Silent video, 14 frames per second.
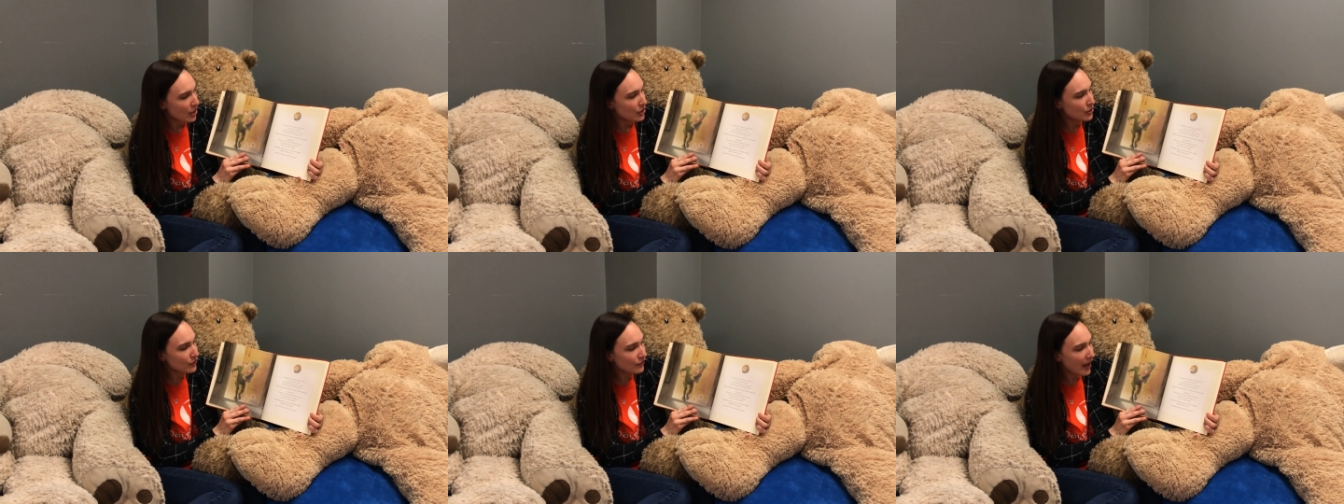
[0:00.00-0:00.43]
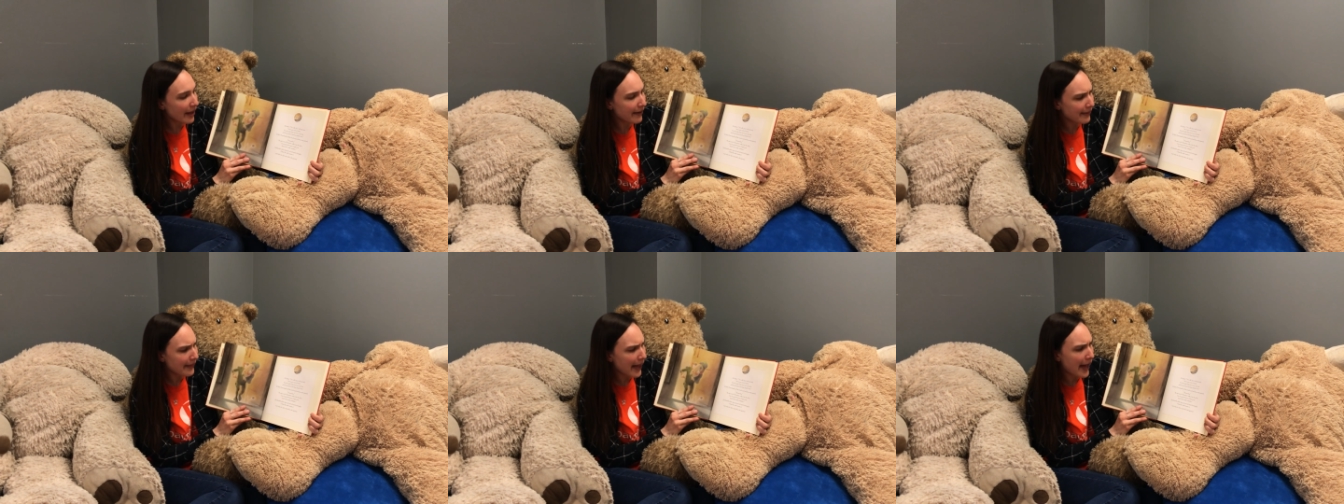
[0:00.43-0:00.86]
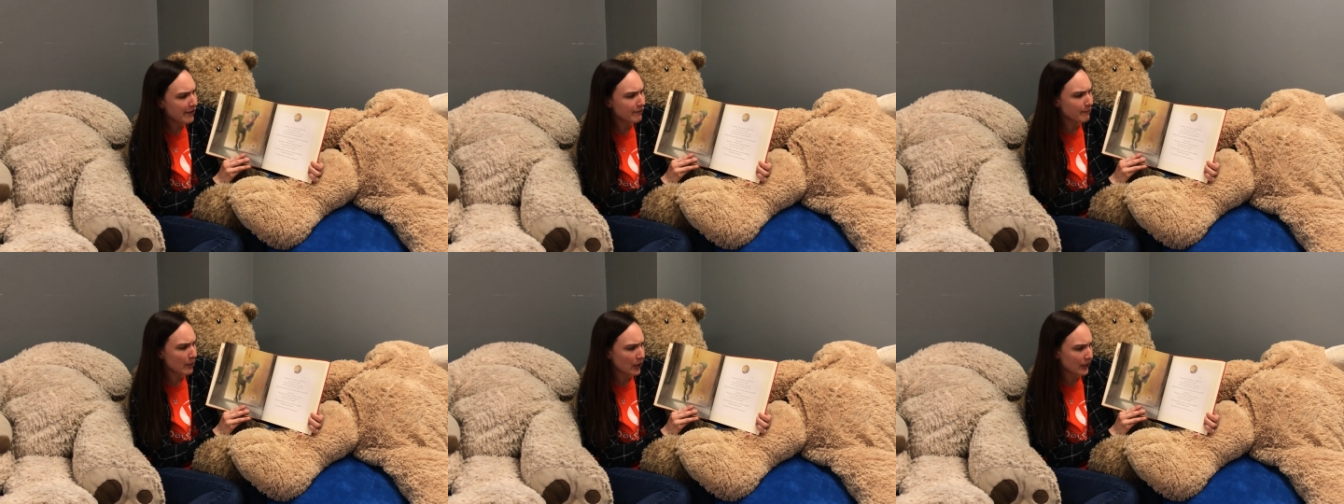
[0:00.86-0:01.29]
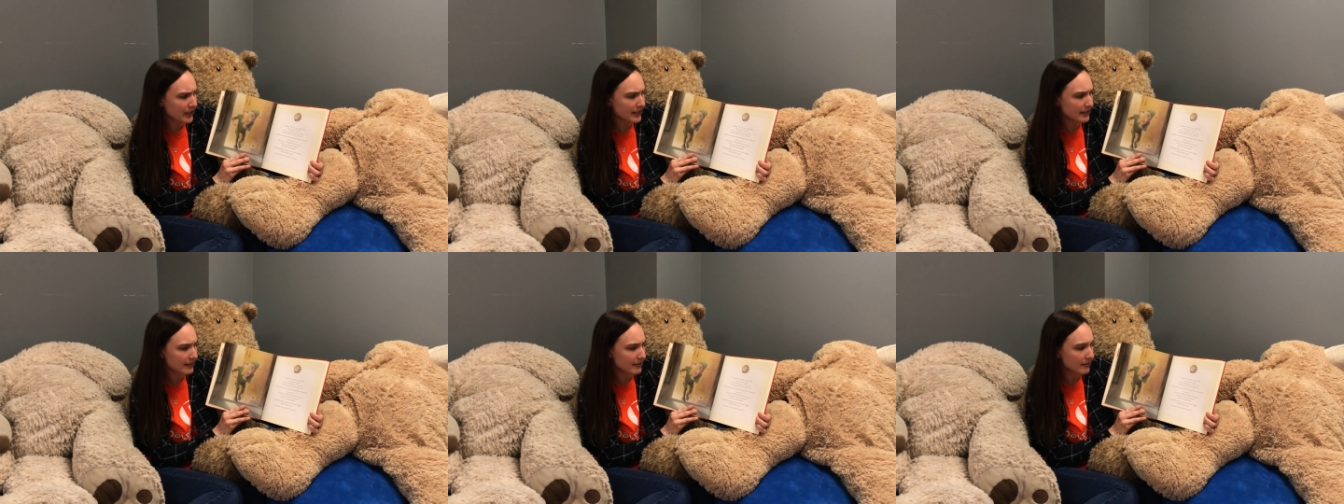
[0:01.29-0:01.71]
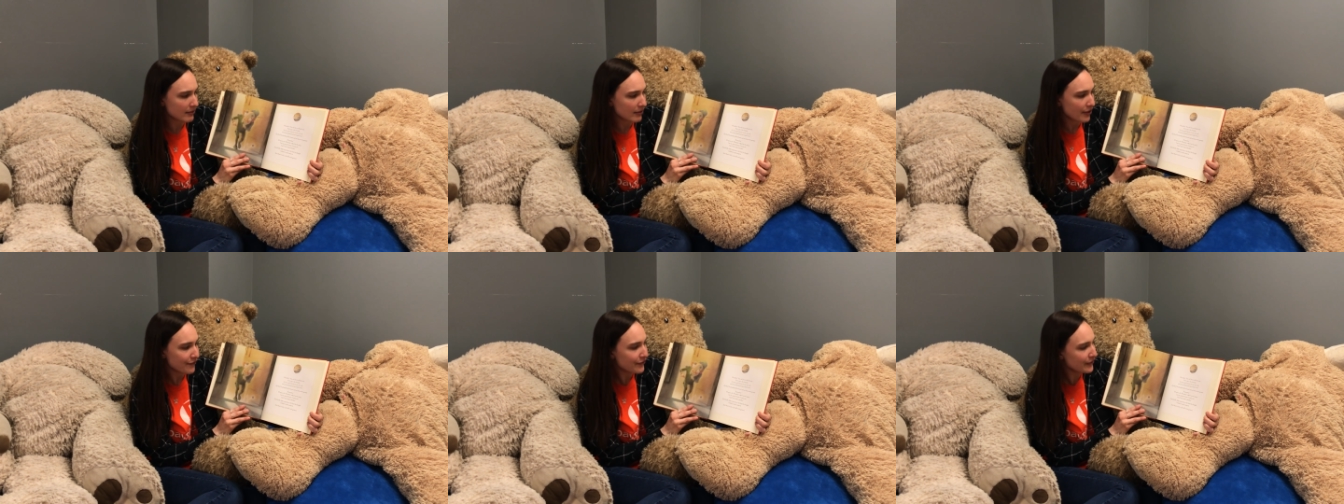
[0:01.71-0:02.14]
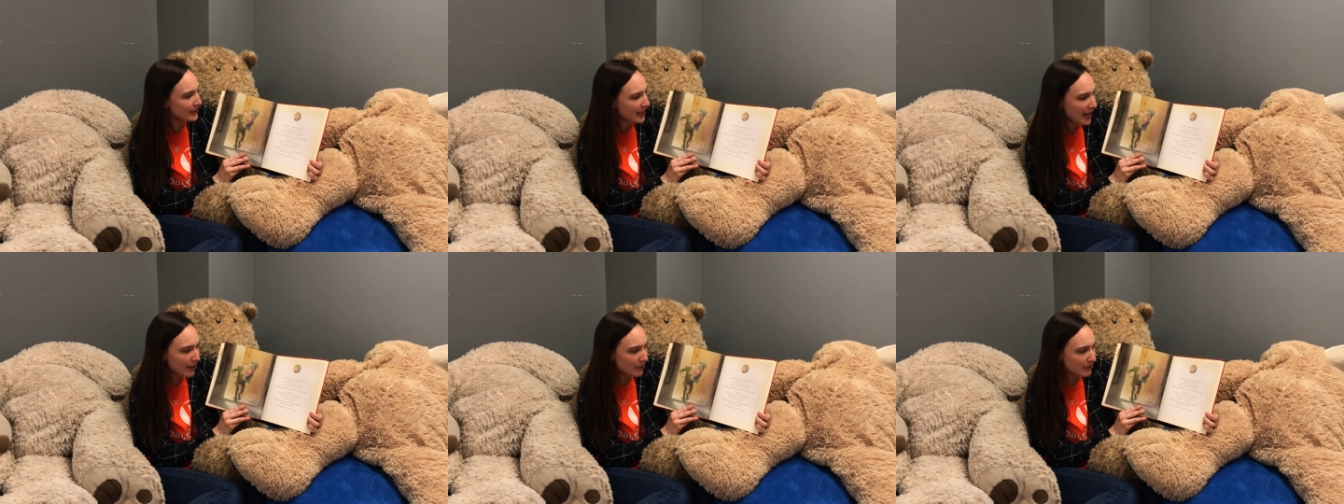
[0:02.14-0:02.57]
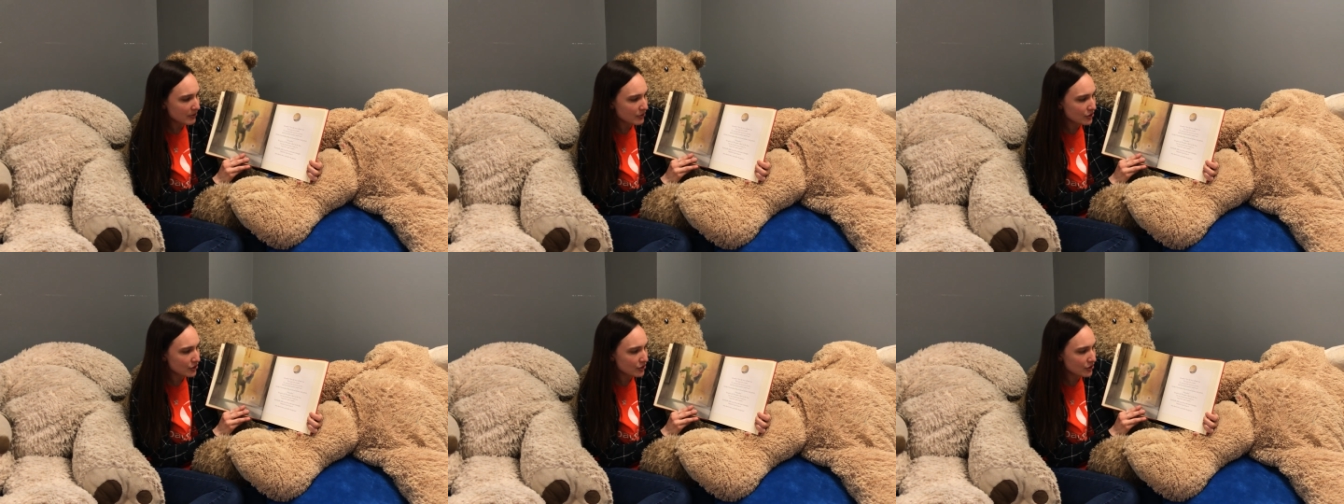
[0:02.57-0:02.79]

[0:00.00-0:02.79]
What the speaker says: You've got a lot of marks. For now,